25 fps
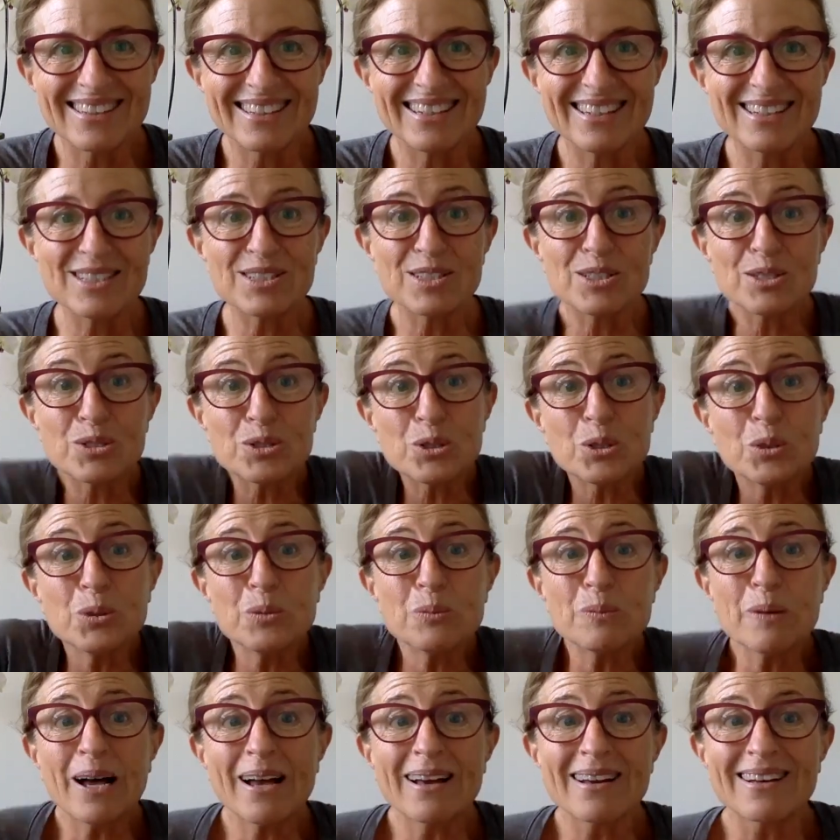It's too
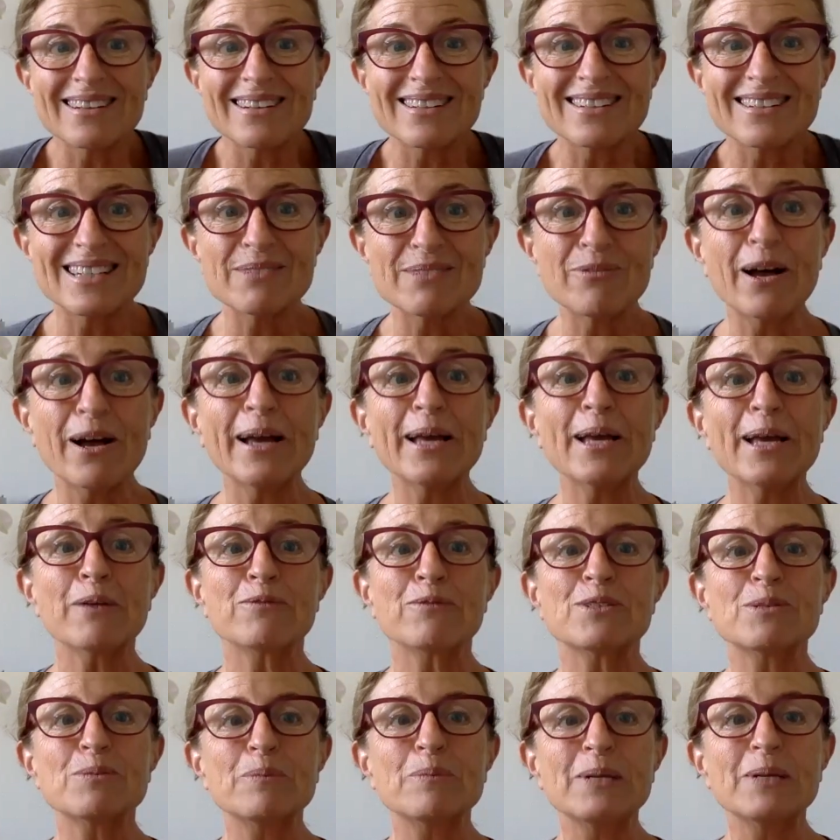much. If I have
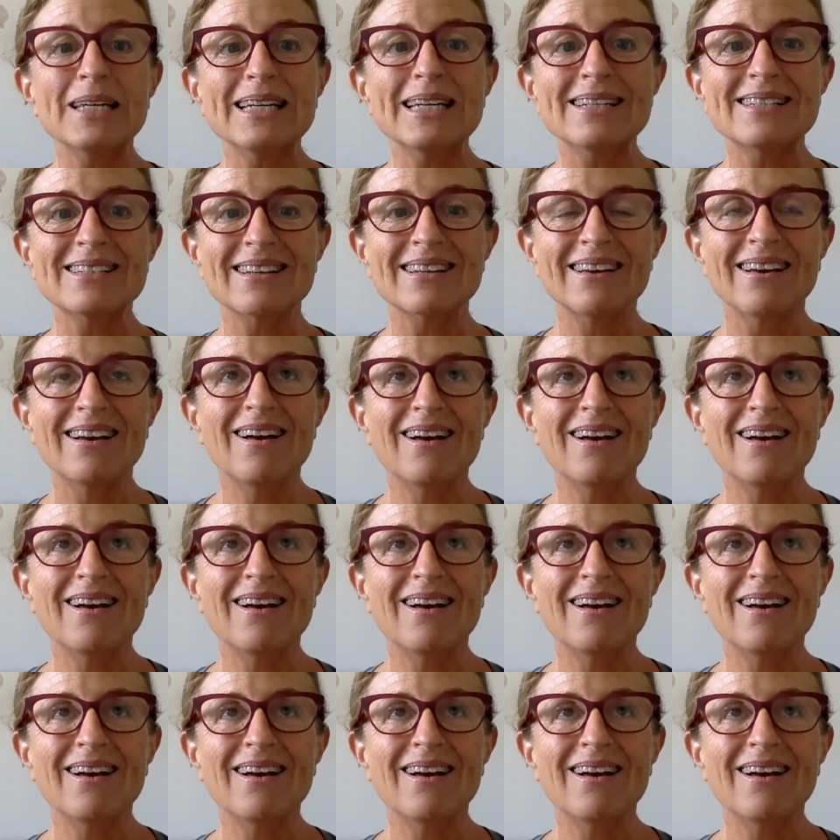to meet,